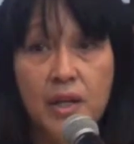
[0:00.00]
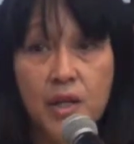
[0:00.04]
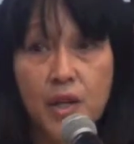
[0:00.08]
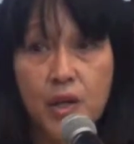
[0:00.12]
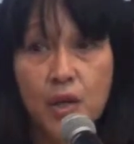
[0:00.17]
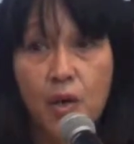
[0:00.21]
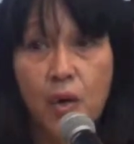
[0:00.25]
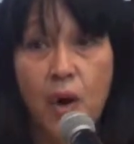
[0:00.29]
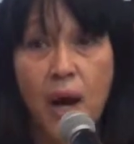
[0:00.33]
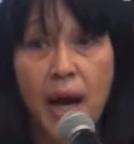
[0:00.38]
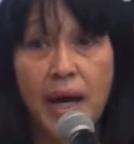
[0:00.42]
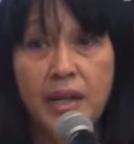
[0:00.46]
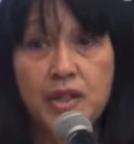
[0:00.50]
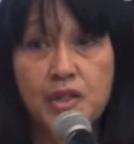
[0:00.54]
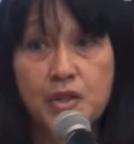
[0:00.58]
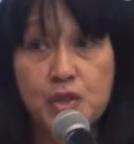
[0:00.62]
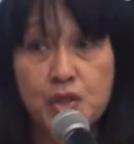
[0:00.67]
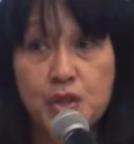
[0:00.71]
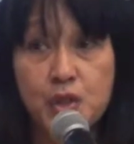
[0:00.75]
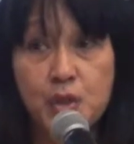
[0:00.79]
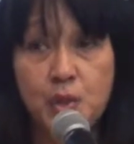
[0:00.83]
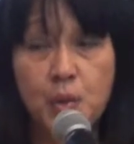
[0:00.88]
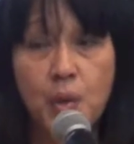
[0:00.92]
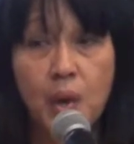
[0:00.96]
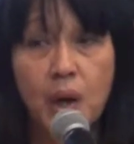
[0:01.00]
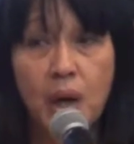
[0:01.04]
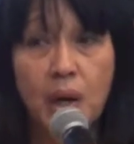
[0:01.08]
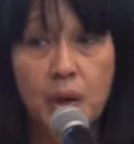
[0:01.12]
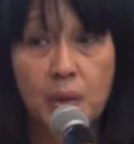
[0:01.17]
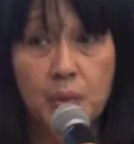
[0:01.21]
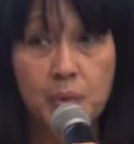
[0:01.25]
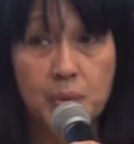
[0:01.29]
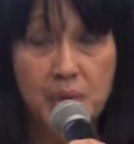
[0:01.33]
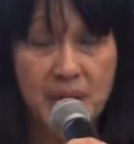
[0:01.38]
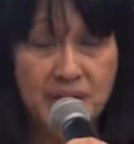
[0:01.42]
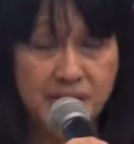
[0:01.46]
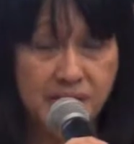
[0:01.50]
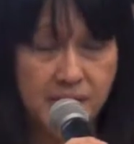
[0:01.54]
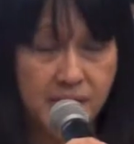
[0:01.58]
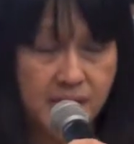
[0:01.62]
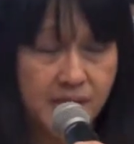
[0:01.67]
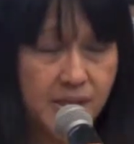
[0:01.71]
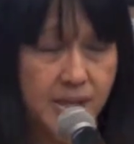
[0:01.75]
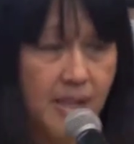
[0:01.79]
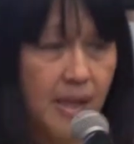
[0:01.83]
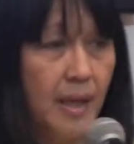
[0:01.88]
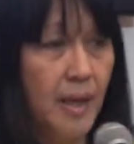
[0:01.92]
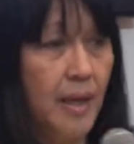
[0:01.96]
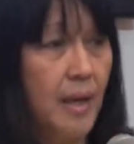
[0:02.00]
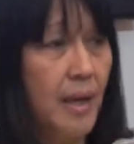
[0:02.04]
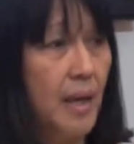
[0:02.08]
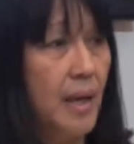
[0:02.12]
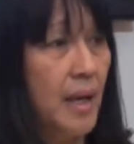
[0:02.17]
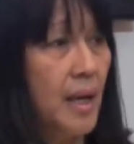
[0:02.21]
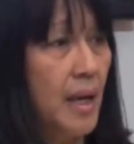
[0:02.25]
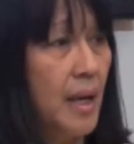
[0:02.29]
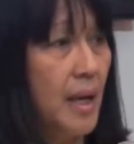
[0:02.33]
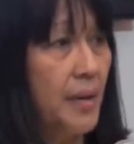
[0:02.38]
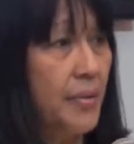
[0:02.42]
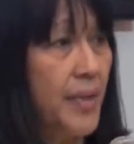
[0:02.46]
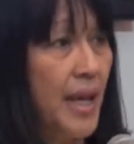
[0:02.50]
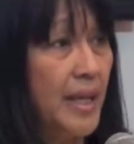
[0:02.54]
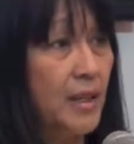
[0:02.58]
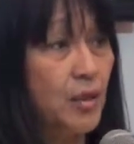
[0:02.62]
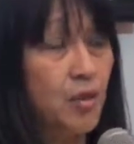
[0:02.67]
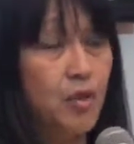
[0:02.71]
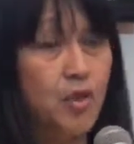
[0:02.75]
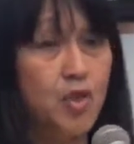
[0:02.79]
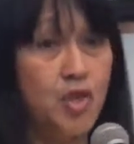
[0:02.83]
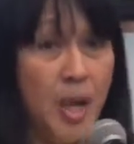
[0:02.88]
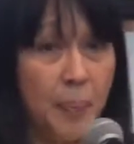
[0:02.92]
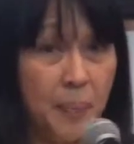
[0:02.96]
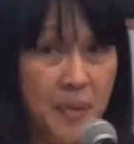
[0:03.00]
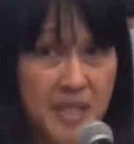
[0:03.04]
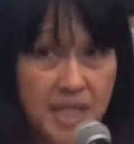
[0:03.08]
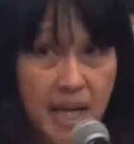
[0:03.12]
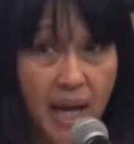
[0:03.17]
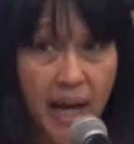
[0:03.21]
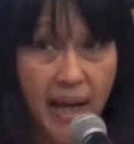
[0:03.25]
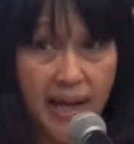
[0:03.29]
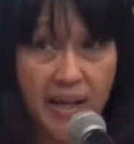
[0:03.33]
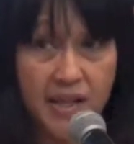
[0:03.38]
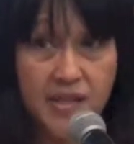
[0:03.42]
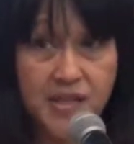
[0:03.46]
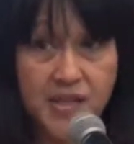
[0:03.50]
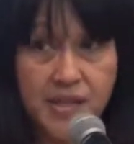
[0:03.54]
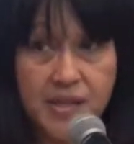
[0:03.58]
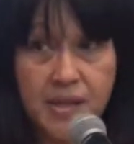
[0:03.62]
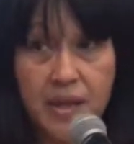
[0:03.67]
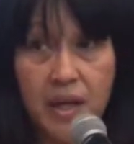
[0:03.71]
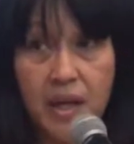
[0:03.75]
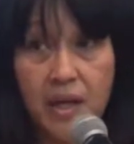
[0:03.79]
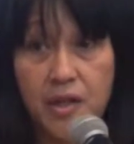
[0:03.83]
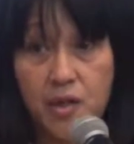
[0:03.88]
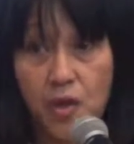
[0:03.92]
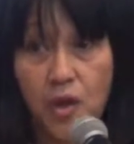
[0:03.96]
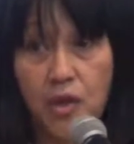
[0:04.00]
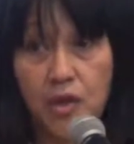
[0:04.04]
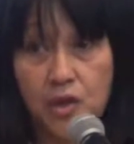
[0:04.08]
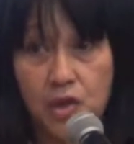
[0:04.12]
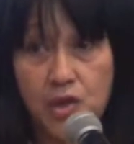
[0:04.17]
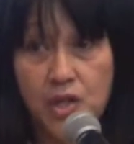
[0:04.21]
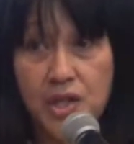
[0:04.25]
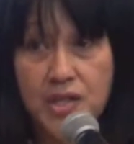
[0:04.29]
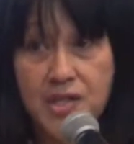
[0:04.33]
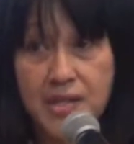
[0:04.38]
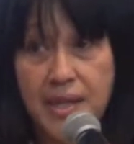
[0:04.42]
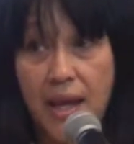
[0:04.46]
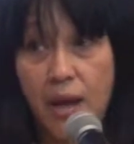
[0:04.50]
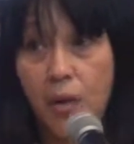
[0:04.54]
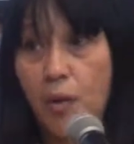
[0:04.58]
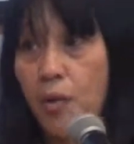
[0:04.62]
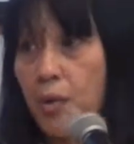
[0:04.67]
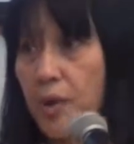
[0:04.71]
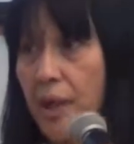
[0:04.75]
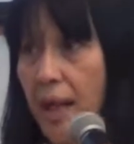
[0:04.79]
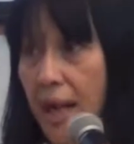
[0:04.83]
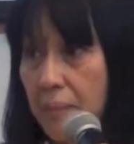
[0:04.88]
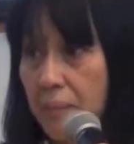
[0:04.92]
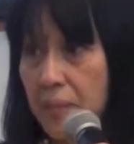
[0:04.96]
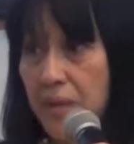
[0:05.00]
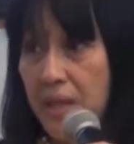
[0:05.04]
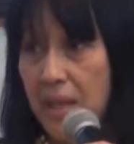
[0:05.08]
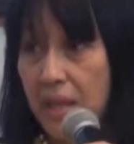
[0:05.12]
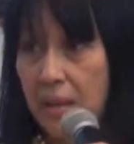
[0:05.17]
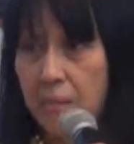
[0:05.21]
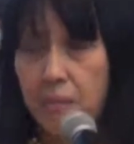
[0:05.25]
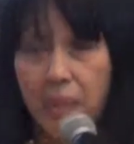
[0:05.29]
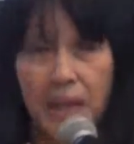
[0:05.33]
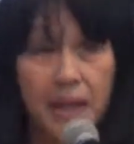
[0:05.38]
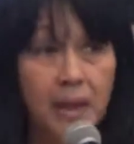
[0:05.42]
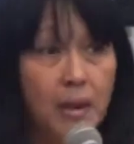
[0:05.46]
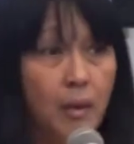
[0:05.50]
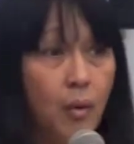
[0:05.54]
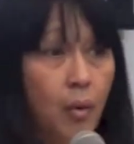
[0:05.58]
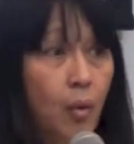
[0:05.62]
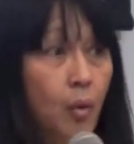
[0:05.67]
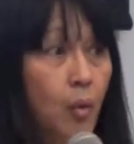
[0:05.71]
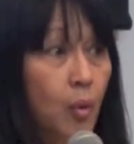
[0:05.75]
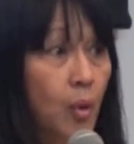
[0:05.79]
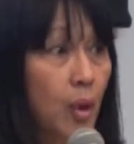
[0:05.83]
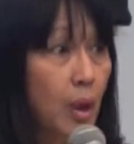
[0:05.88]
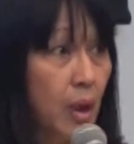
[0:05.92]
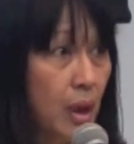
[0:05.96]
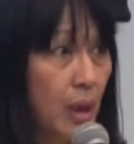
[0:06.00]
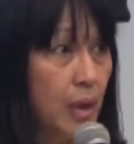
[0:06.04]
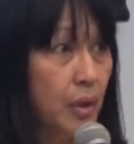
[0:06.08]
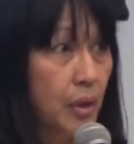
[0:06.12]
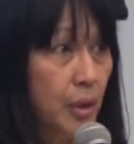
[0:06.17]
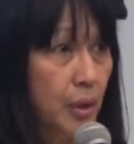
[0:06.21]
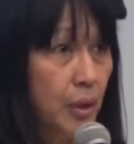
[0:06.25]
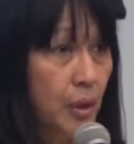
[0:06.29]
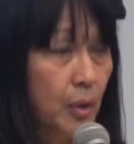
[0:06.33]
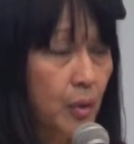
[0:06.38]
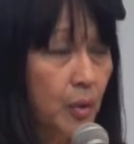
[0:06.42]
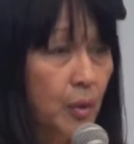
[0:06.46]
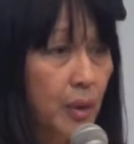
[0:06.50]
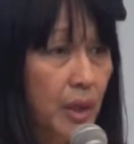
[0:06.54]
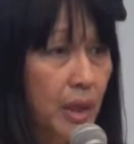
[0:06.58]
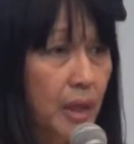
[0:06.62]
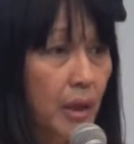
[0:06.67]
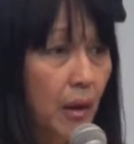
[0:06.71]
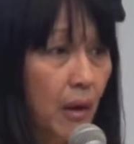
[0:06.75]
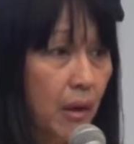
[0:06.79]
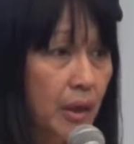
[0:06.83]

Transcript: you know, undue risks uh, that could jeopardize not just their own company but the whole, you know,